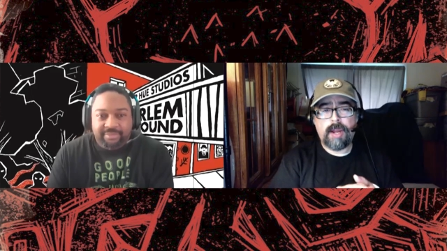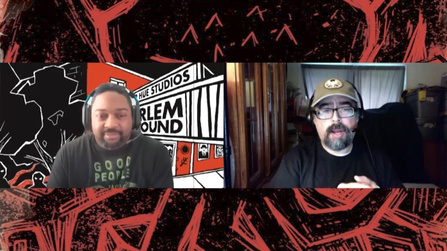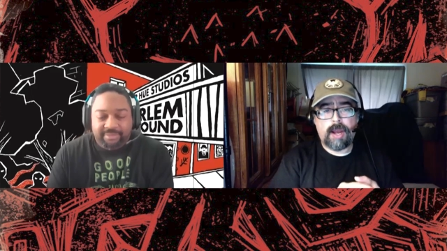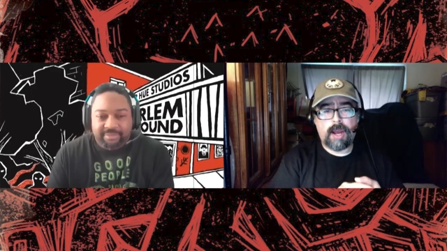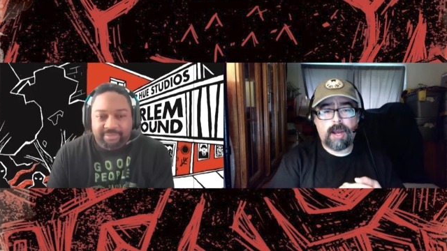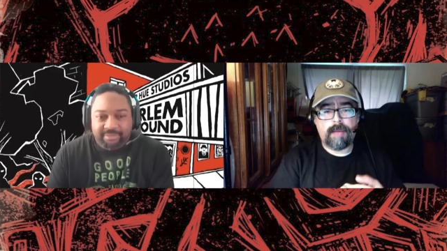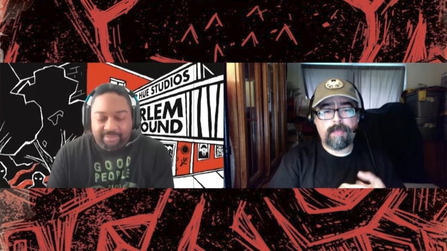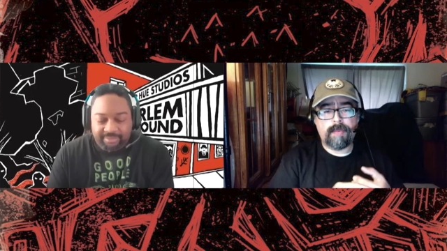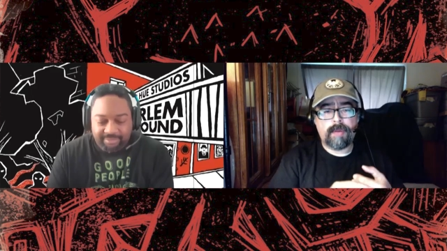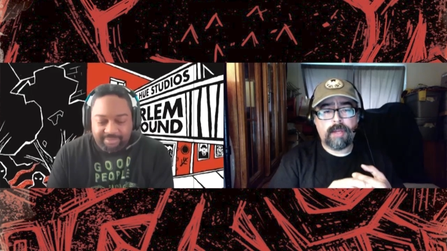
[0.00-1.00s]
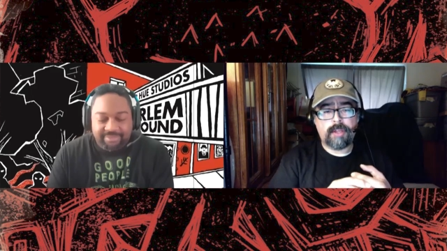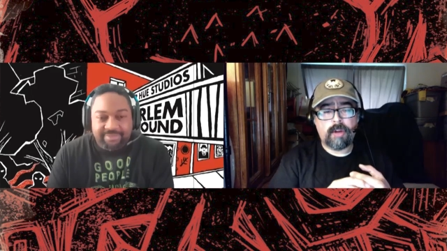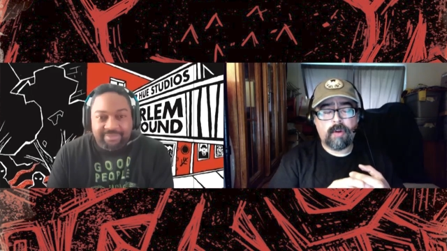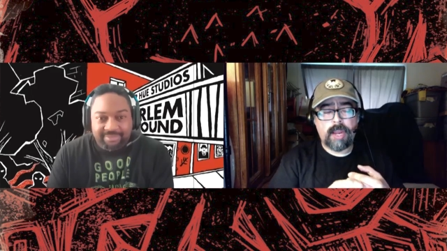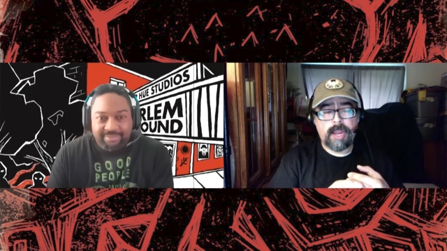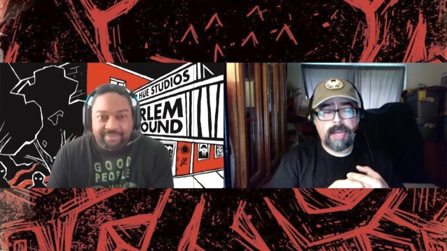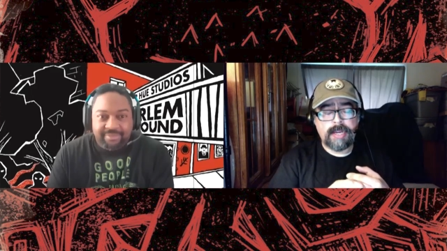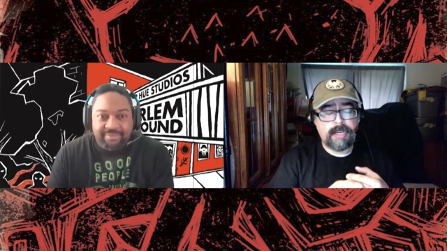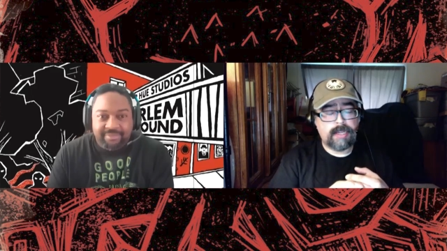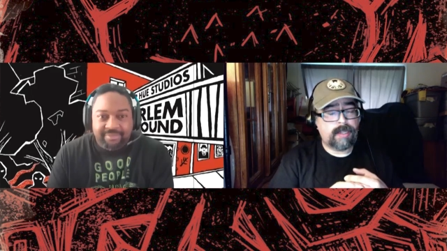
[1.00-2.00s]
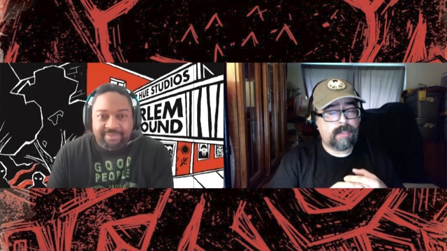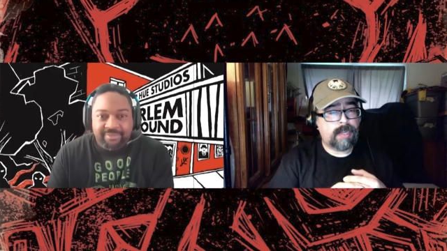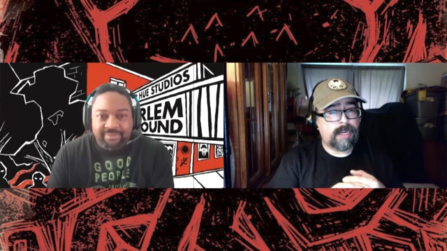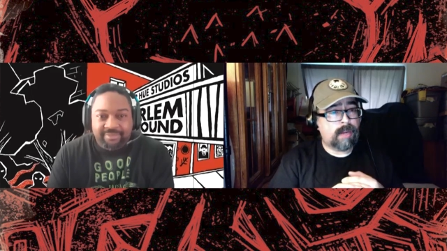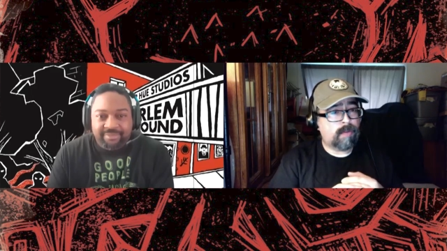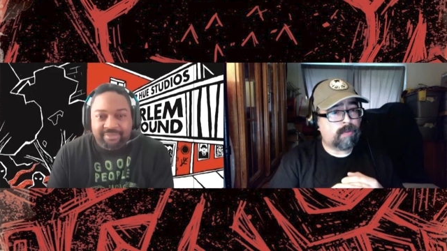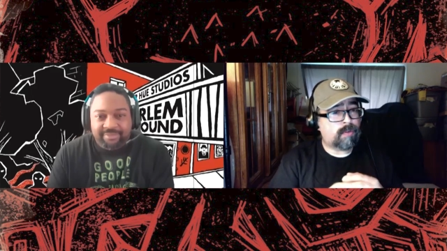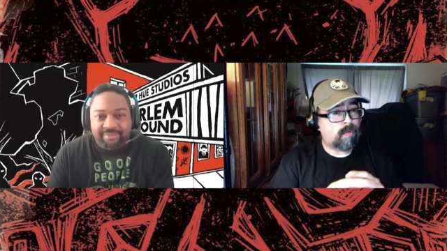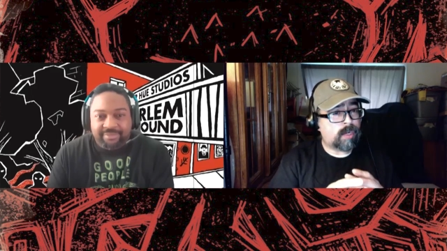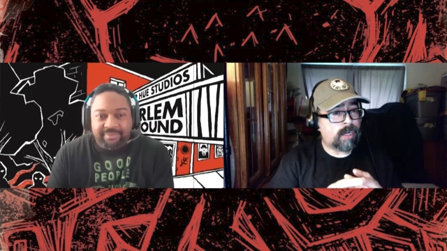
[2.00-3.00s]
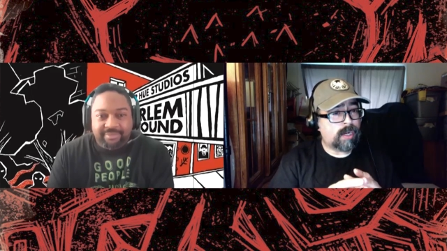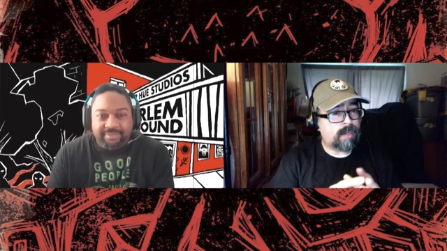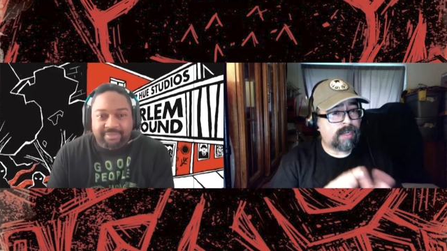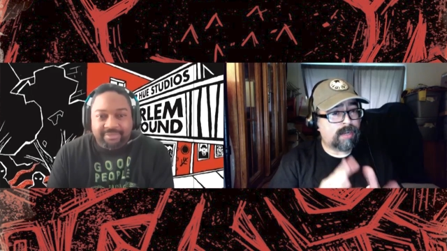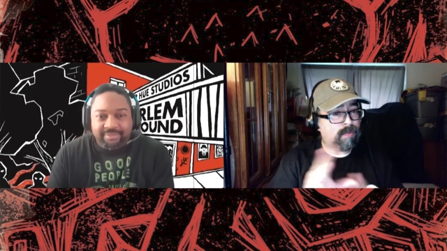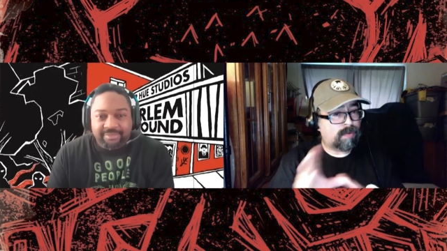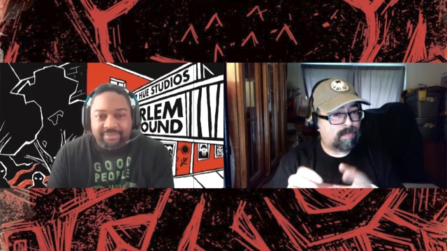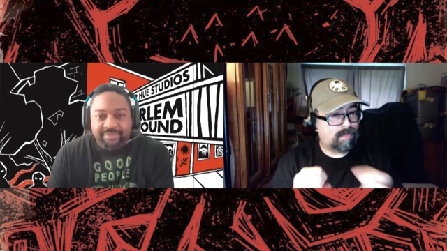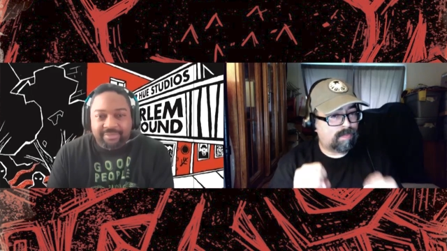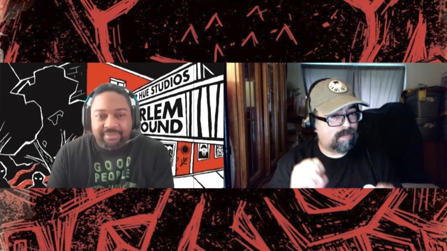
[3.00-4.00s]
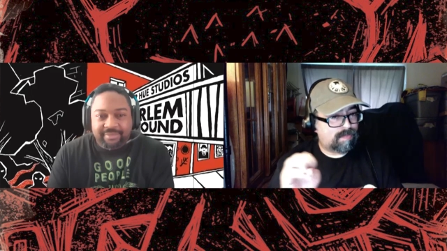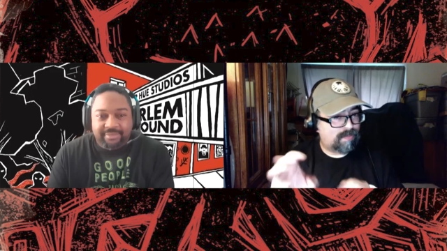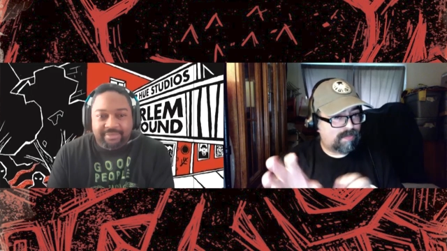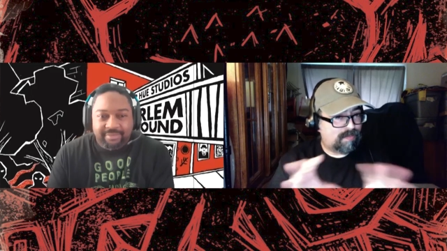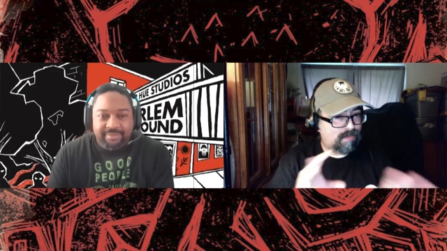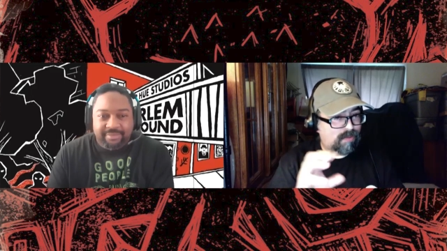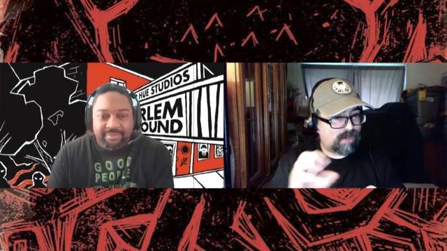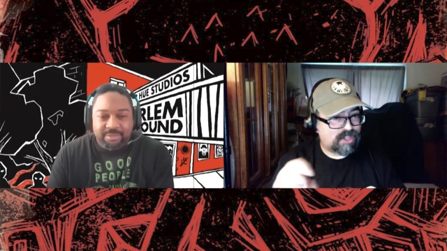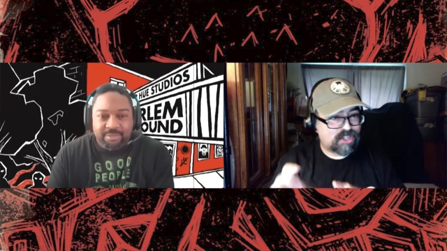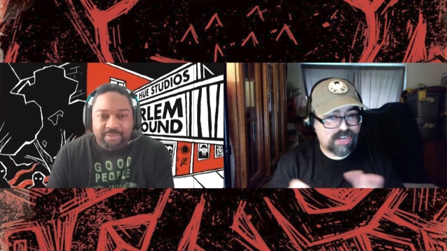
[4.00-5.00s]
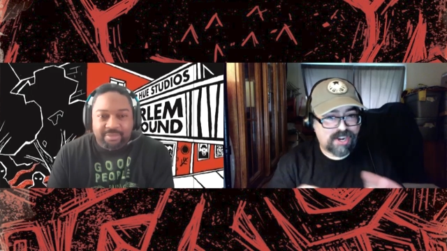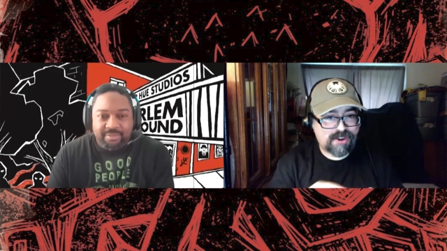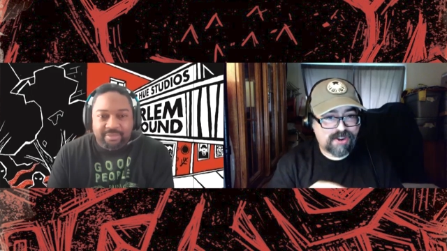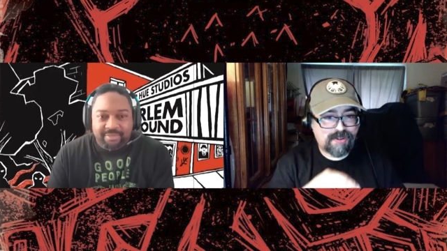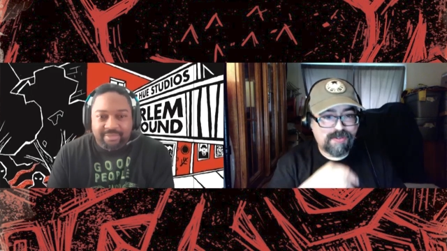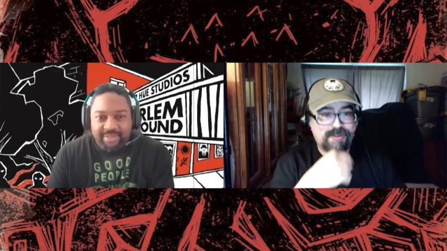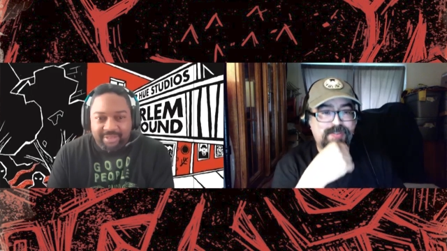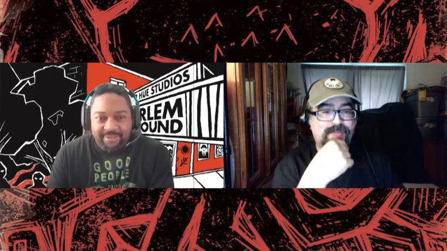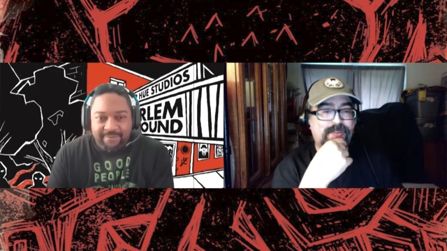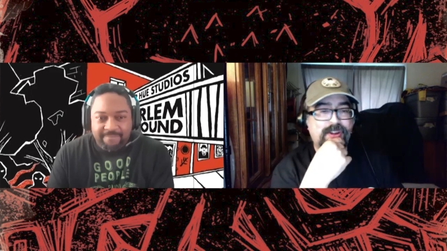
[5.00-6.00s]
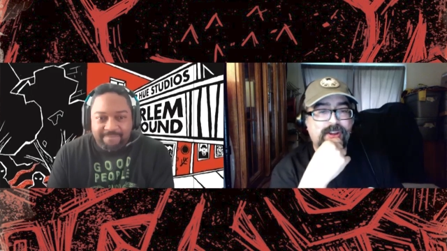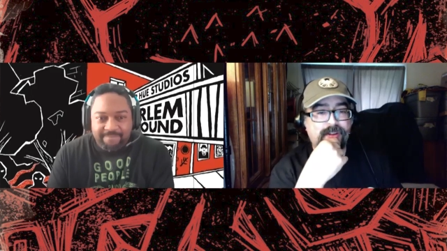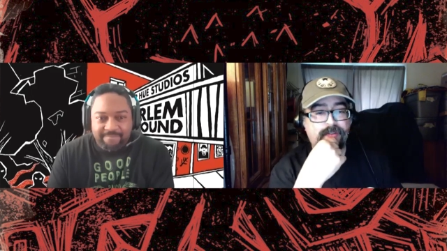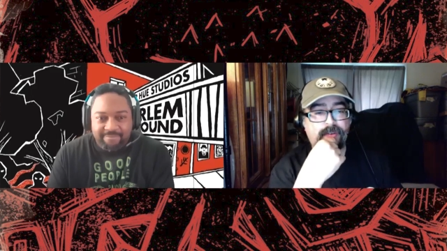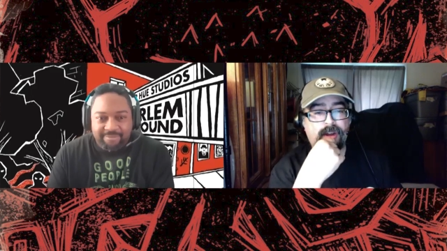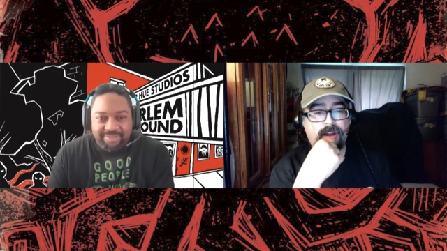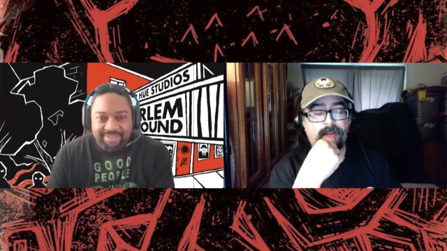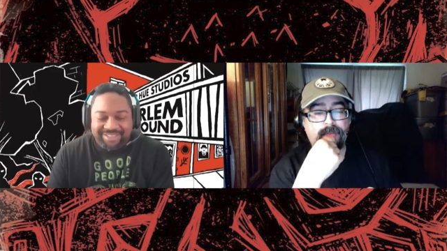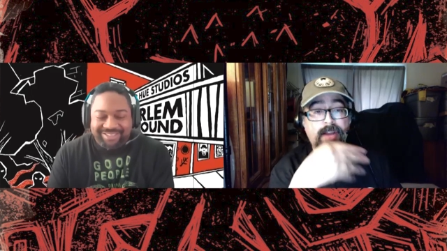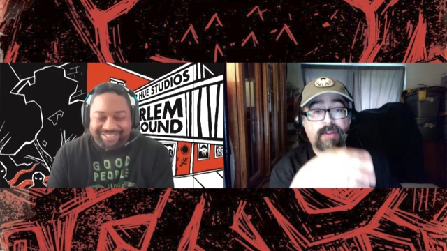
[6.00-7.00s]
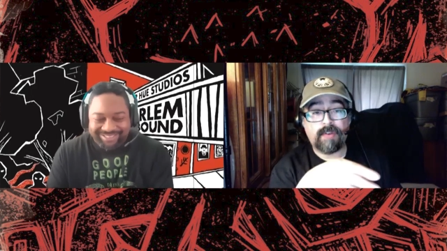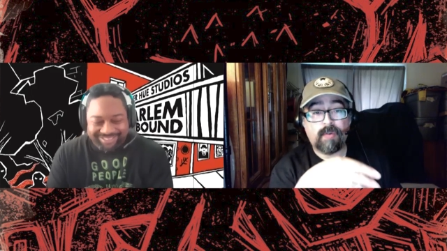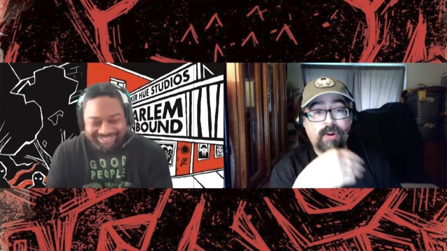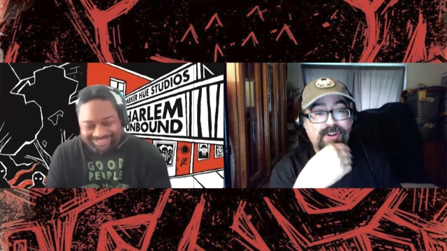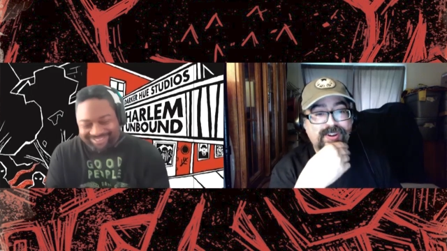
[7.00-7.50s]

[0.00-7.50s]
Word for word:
Speaker 1: Um, is there anything else you're working on that you would want to share with uh, fans of your work?